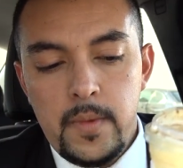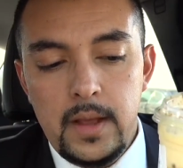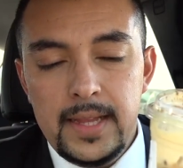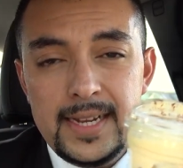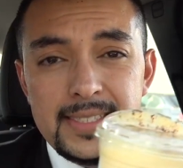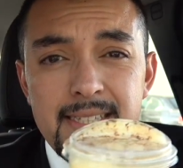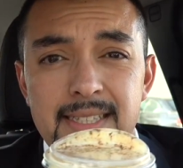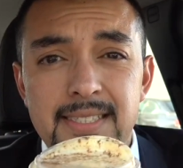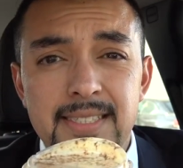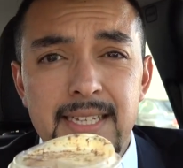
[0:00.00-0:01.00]
Like I said,
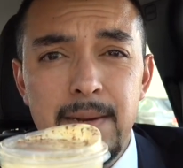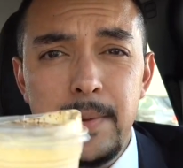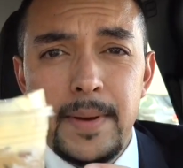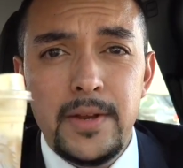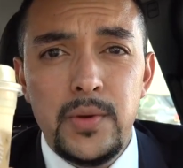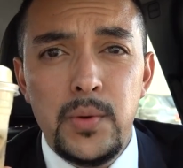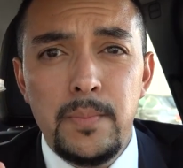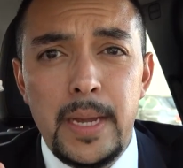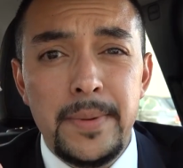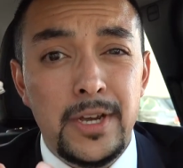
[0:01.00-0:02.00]
this is gonna be my new
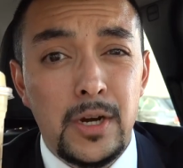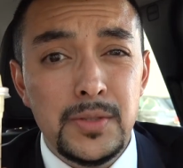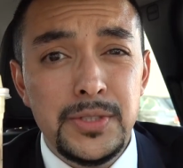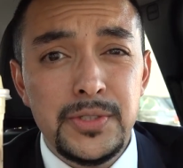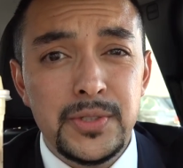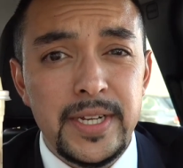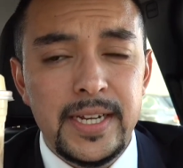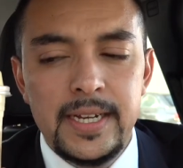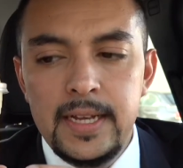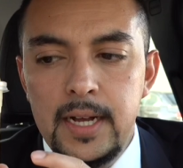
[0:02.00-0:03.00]
maybe go-to drink.
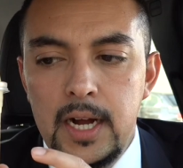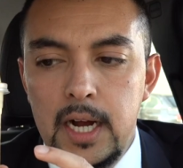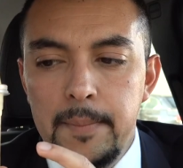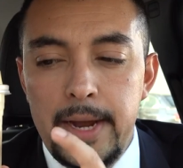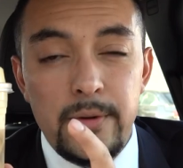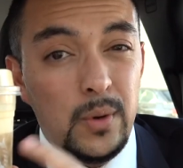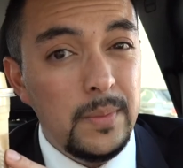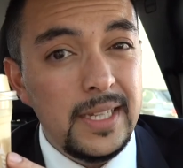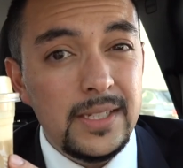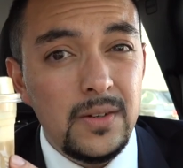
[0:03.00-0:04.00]
Um, I
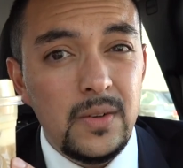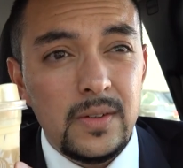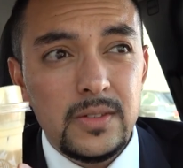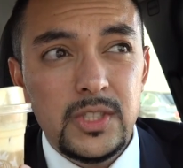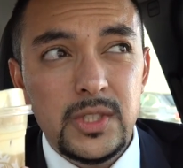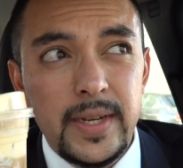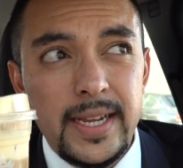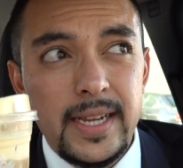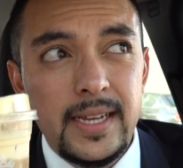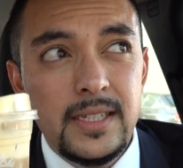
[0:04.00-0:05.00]
normally don't
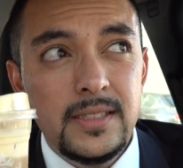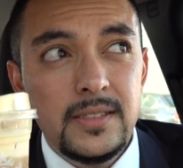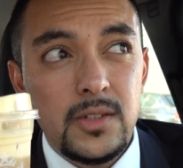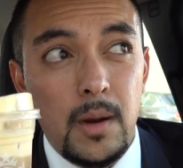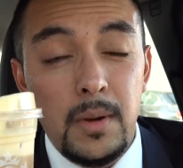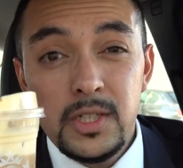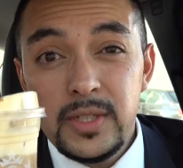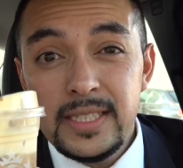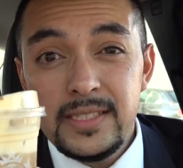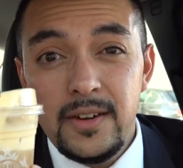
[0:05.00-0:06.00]
drink Starbucks
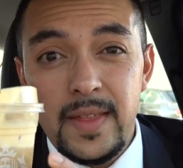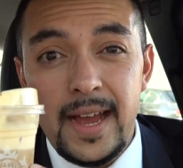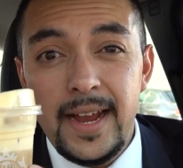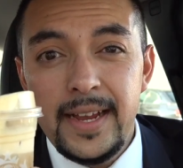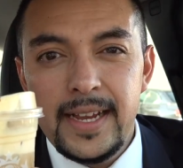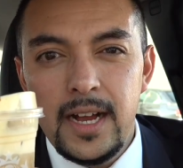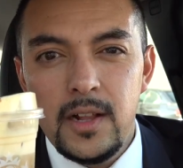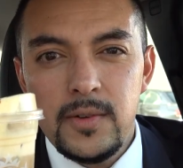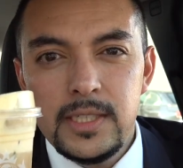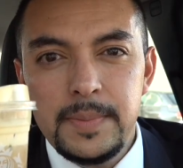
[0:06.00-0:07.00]
drinks that are that high in
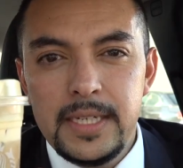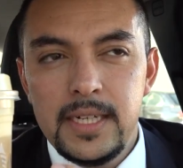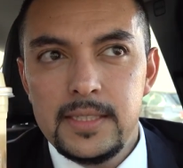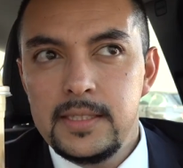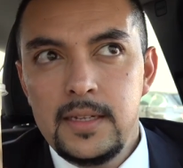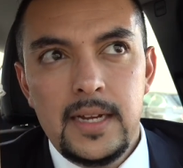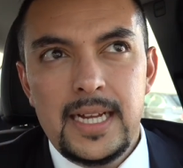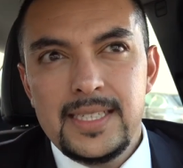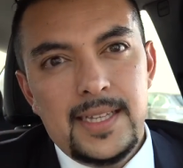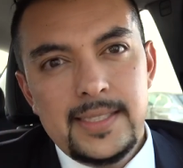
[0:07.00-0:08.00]
calories because I
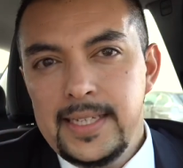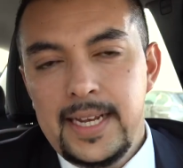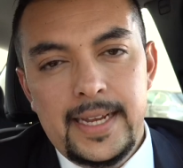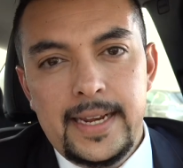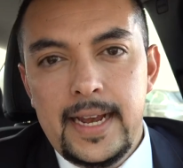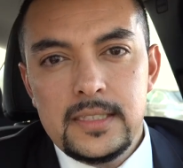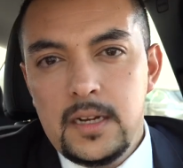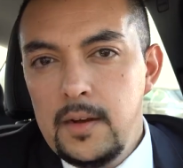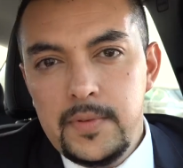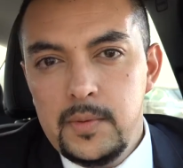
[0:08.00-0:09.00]
just like to get like an iced
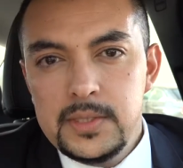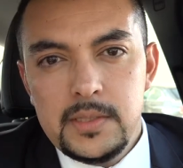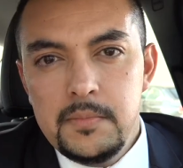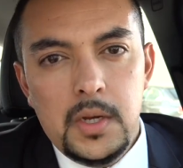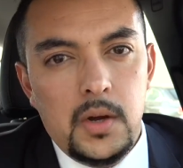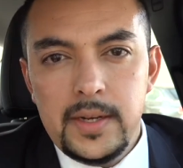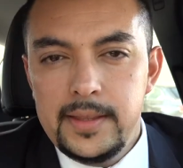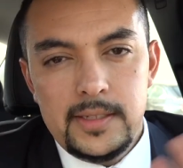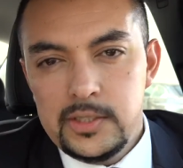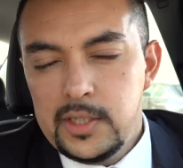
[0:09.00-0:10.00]
coffee with some milk and
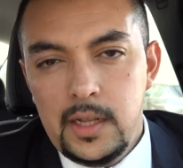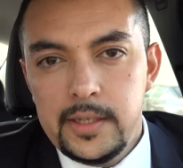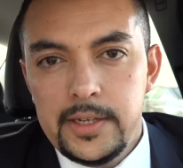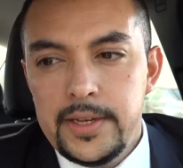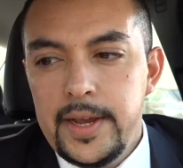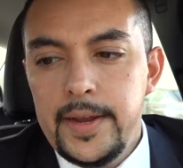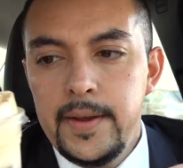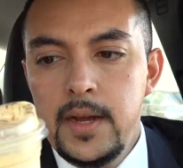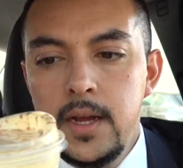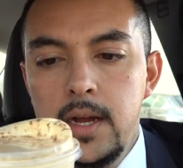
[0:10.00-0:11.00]
then just call it a day.
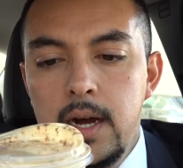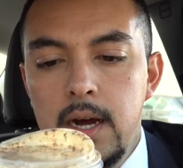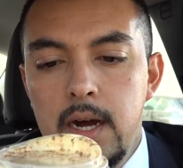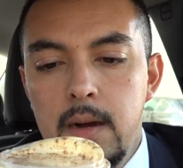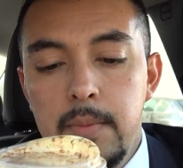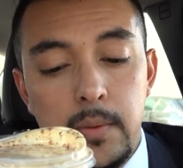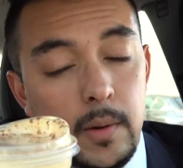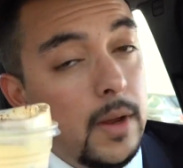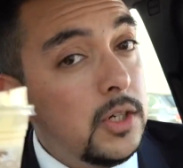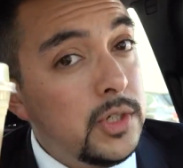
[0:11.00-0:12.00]
Uh, but when I
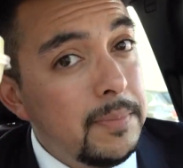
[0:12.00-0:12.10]
wanna treat